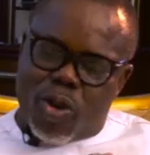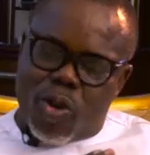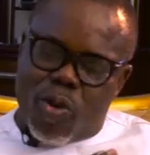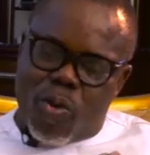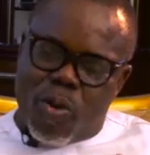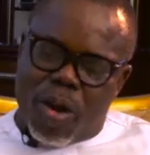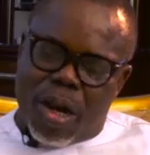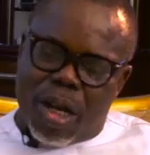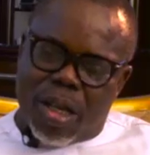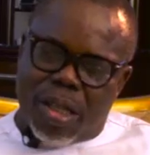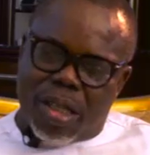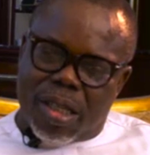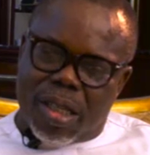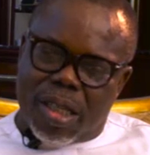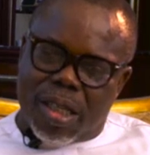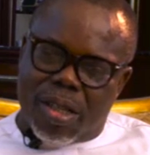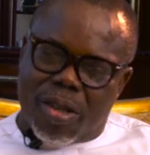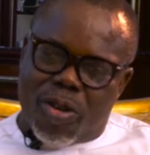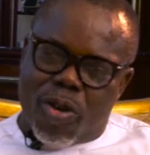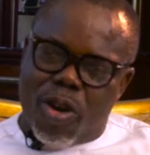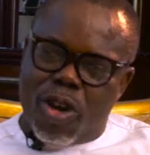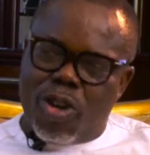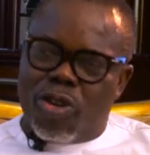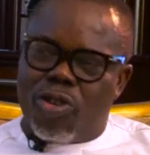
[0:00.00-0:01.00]
towards,
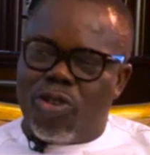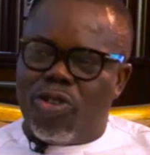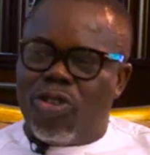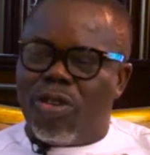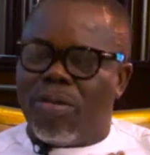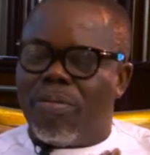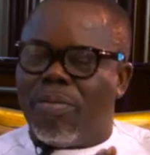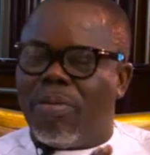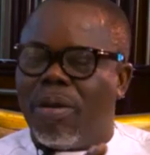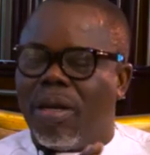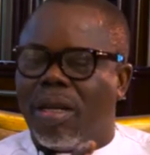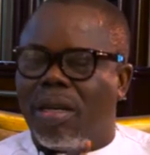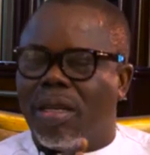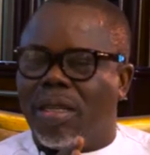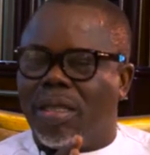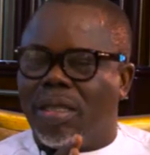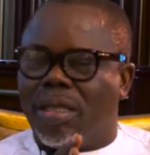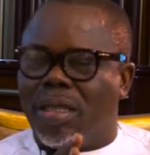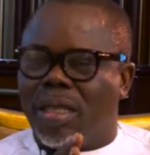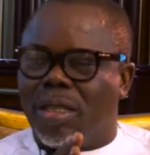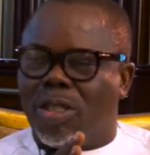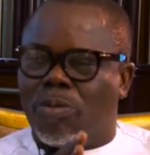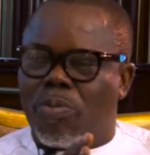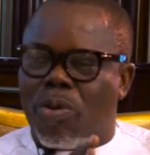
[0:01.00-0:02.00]
going to your
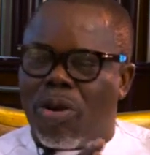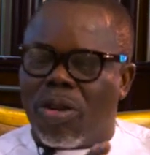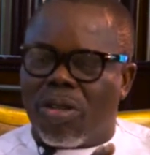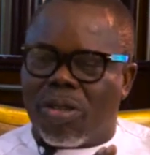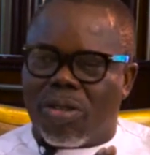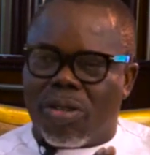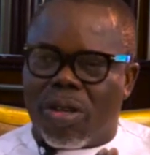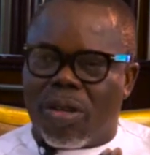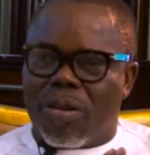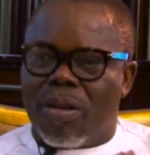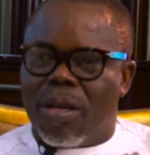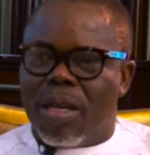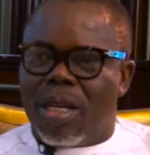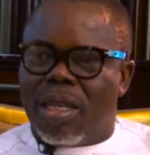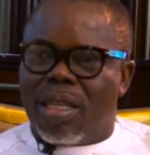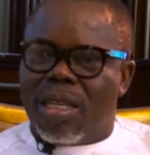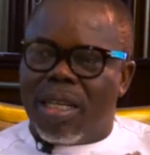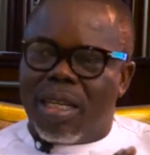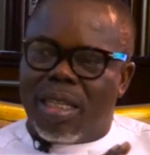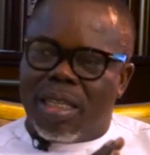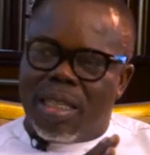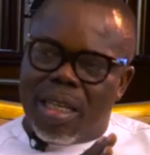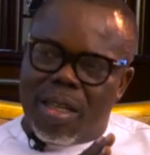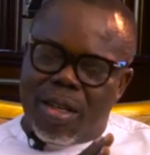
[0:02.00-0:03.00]
bills sponsored,
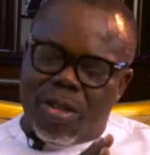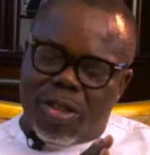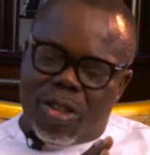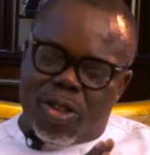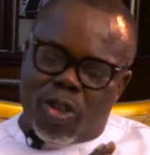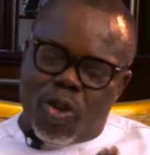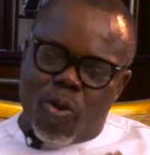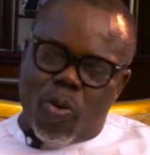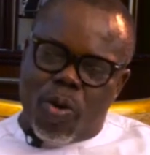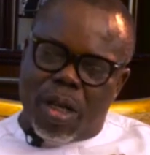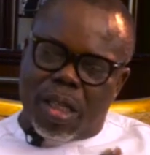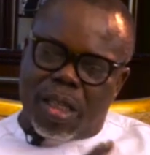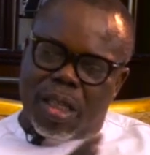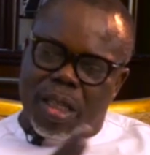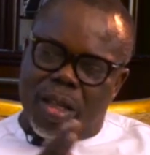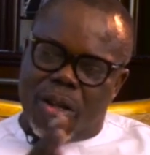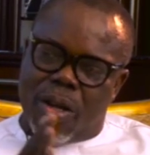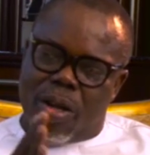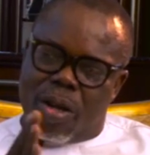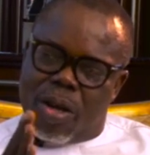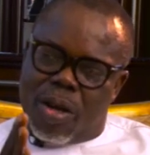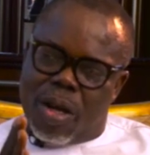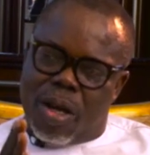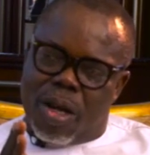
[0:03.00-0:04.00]
they tilt towards
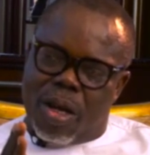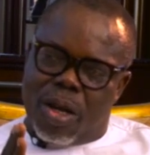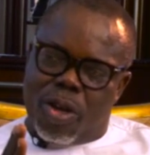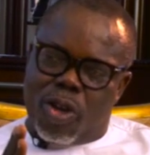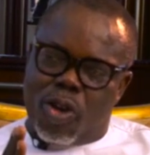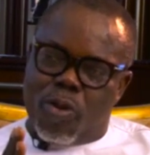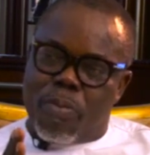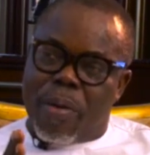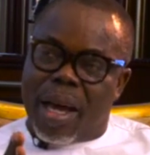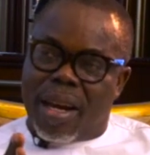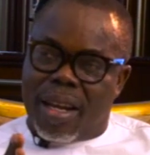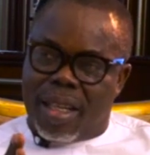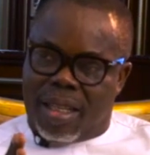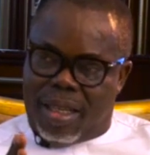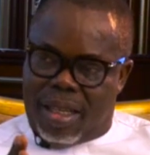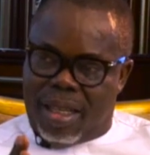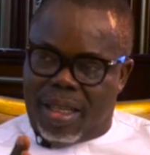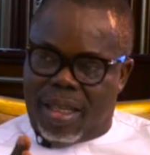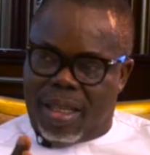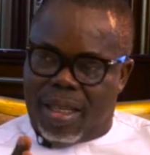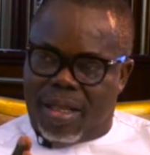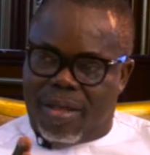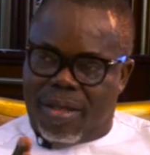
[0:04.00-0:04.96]
humanity.